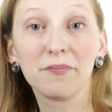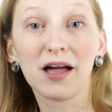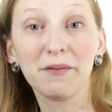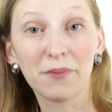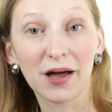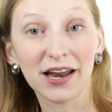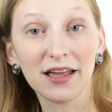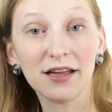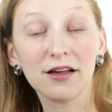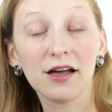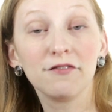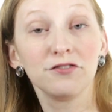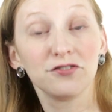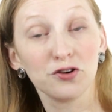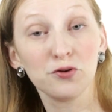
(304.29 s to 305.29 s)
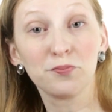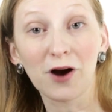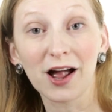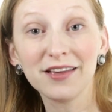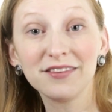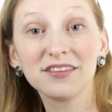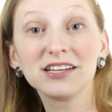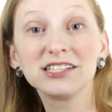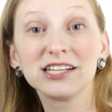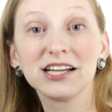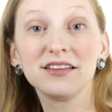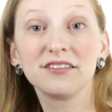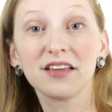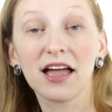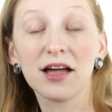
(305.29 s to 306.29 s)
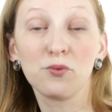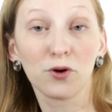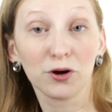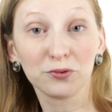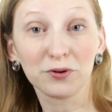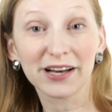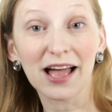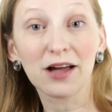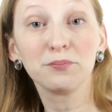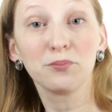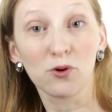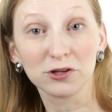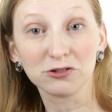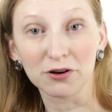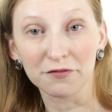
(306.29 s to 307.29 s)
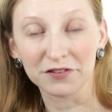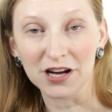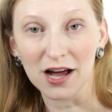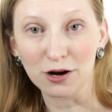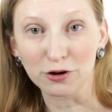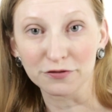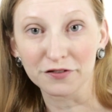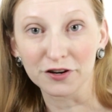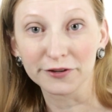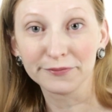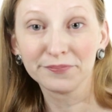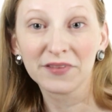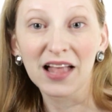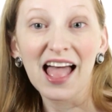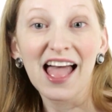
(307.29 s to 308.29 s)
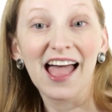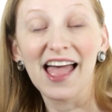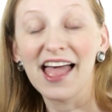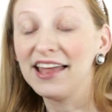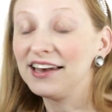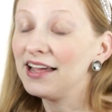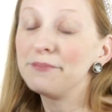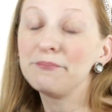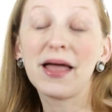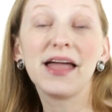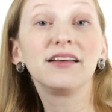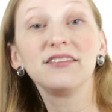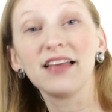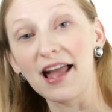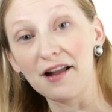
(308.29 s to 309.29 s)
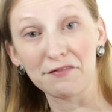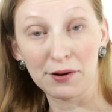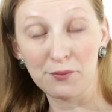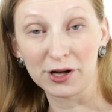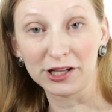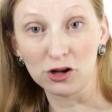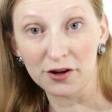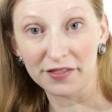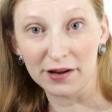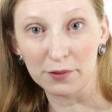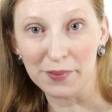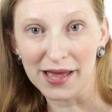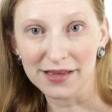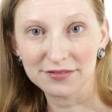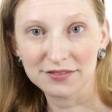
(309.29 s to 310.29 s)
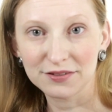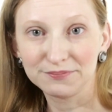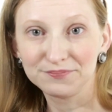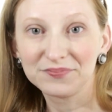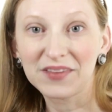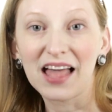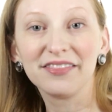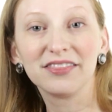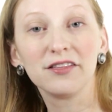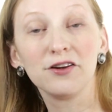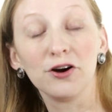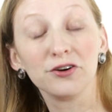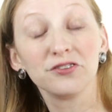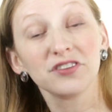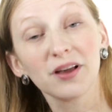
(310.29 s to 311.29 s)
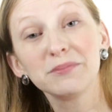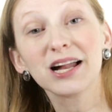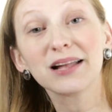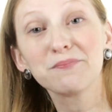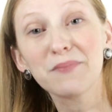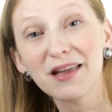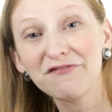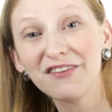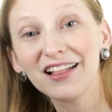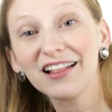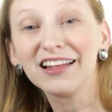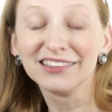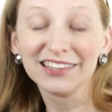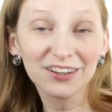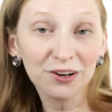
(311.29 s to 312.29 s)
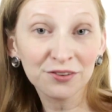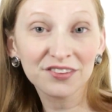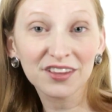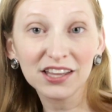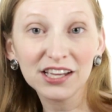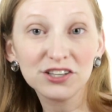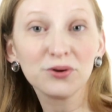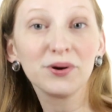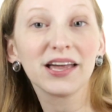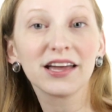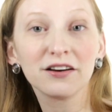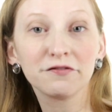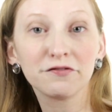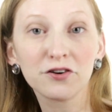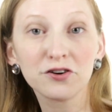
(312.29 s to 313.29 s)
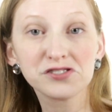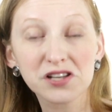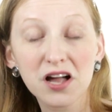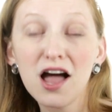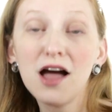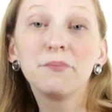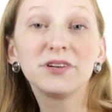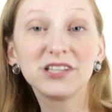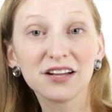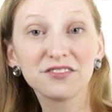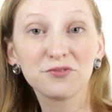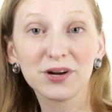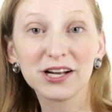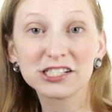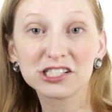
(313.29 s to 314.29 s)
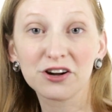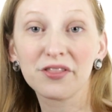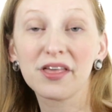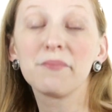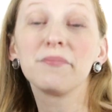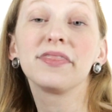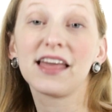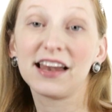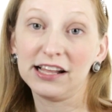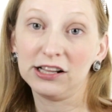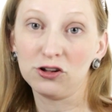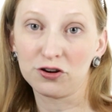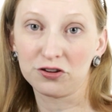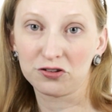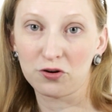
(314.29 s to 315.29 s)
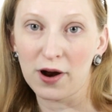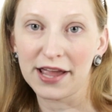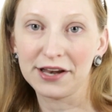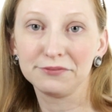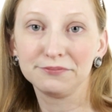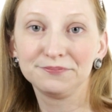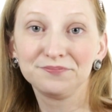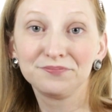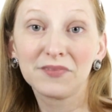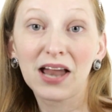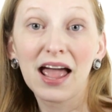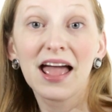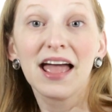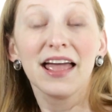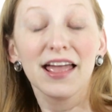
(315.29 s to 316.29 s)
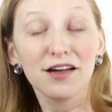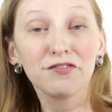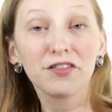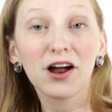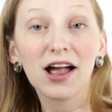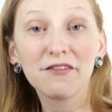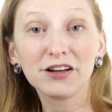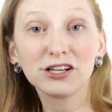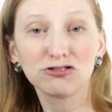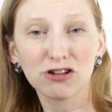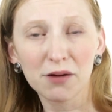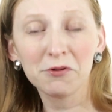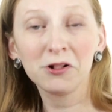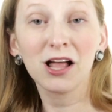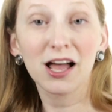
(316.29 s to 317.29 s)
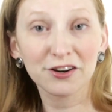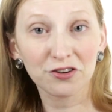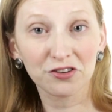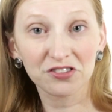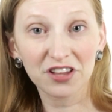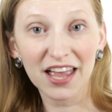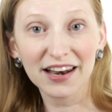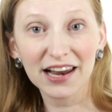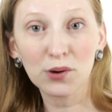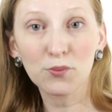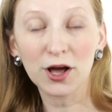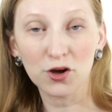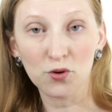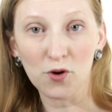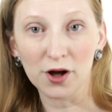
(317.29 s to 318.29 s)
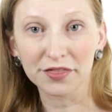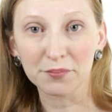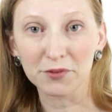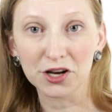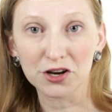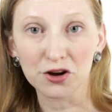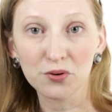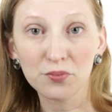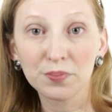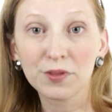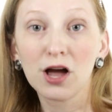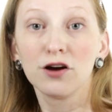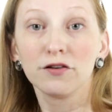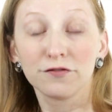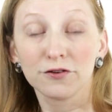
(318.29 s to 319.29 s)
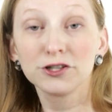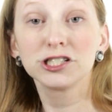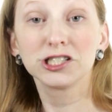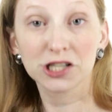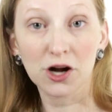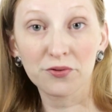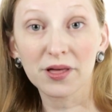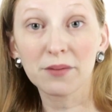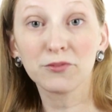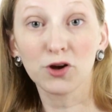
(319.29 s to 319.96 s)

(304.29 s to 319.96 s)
my buddy Sue Bryce. She's a world-renowned portrait photographer, and it makes everyone look their best. Your subject may feel a little silly doing it at first, but just reassure them that it looks great. If they're having trouble understanding what you want them to do, first show them